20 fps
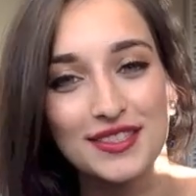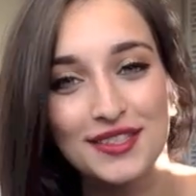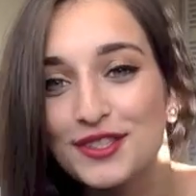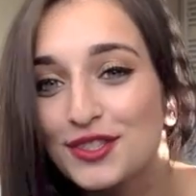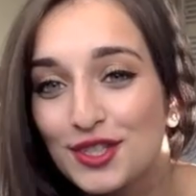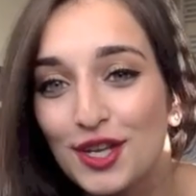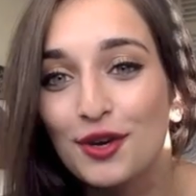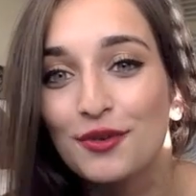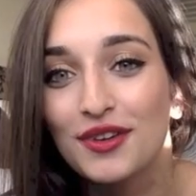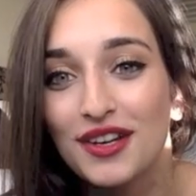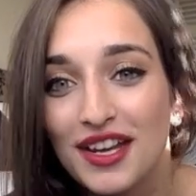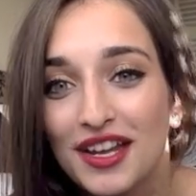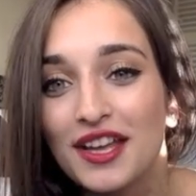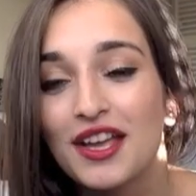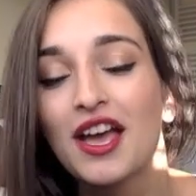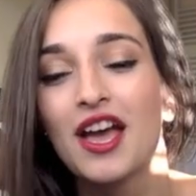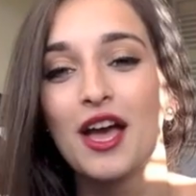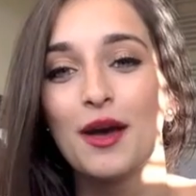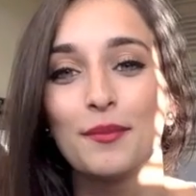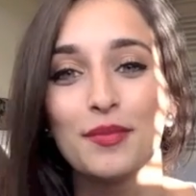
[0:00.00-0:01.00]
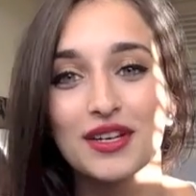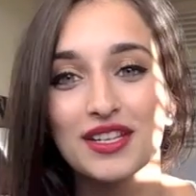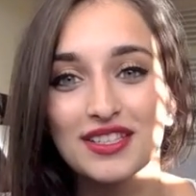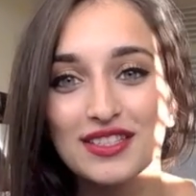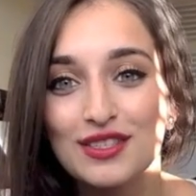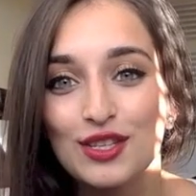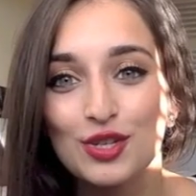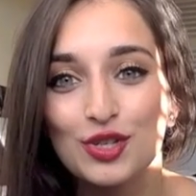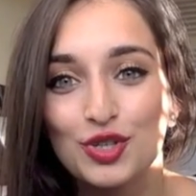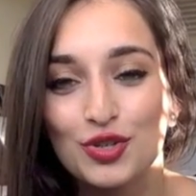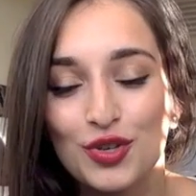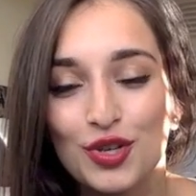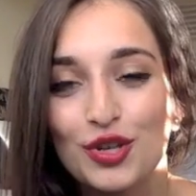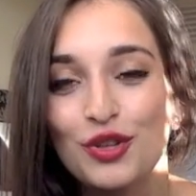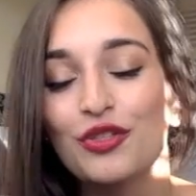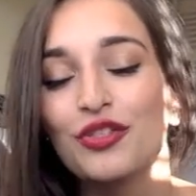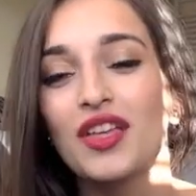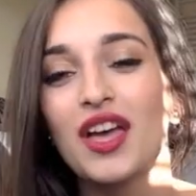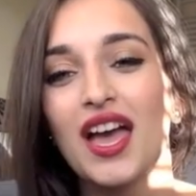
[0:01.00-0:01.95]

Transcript: Sorry, but it's the truth.